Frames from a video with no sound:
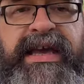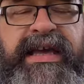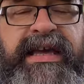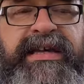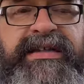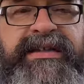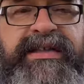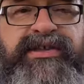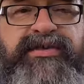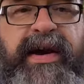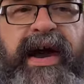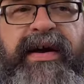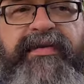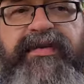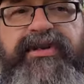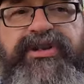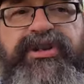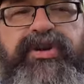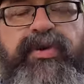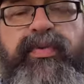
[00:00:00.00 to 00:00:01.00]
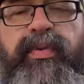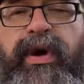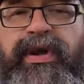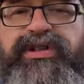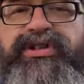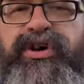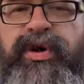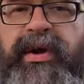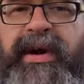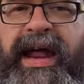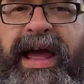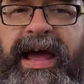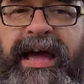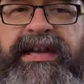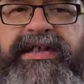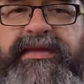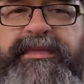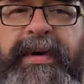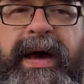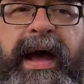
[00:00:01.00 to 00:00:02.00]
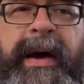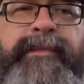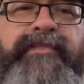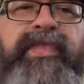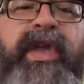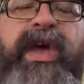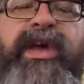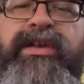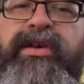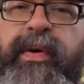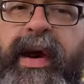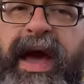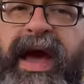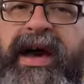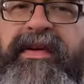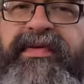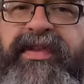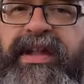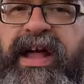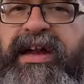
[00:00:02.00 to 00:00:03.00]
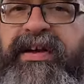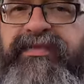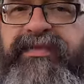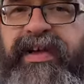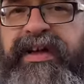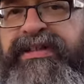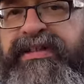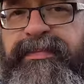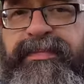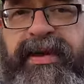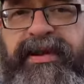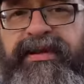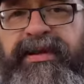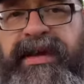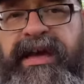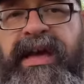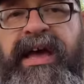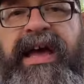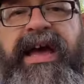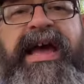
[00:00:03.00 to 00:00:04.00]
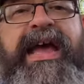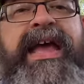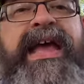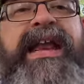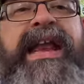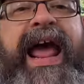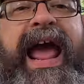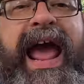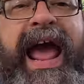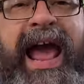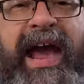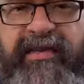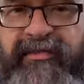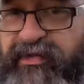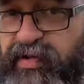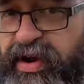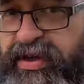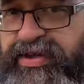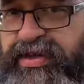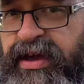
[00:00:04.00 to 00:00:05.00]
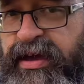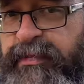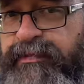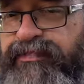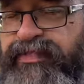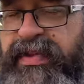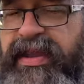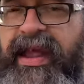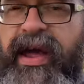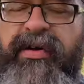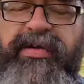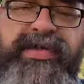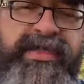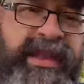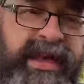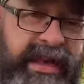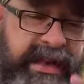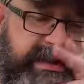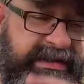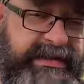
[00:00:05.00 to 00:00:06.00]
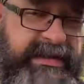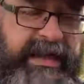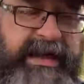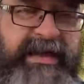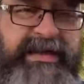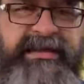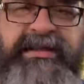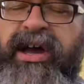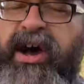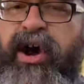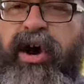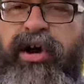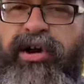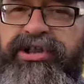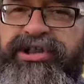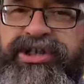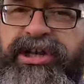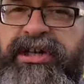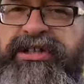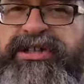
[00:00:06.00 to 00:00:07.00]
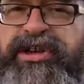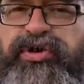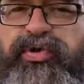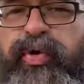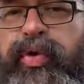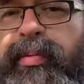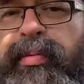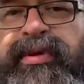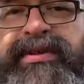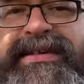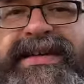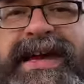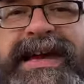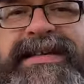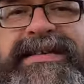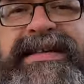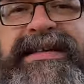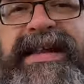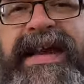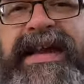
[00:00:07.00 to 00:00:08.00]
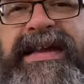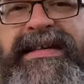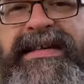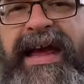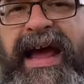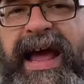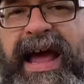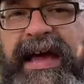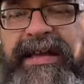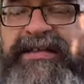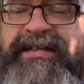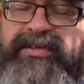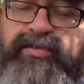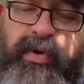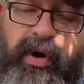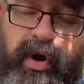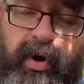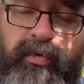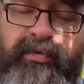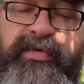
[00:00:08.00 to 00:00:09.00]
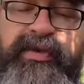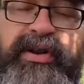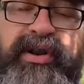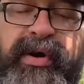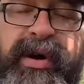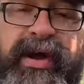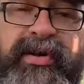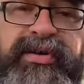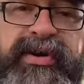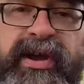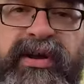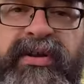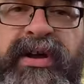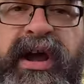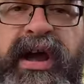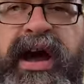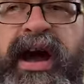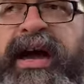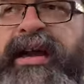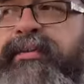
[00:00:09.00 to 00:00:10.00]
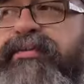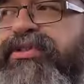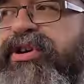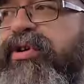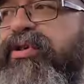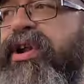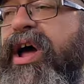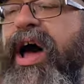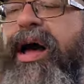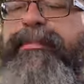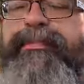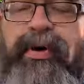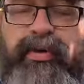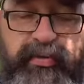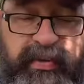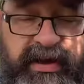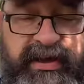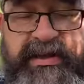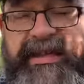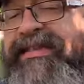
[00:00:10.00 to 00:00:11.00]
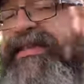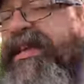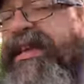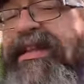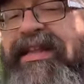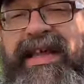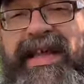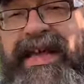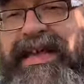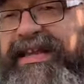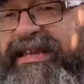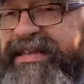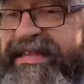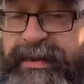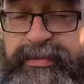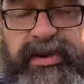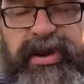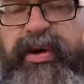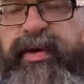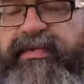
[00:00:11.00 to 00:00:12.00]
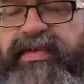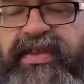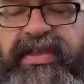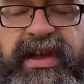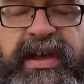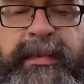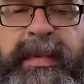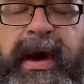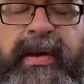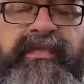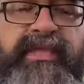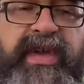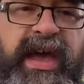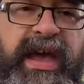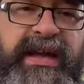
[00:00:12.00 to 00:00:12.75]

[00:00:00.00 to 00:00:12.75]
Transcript: easy travel to. Once you're an expat, you have a lot of flexibility in everything. Now, these things are just normal day to day tasks. So hopefully your healthcare items are not, but realistically, it's something you have to think about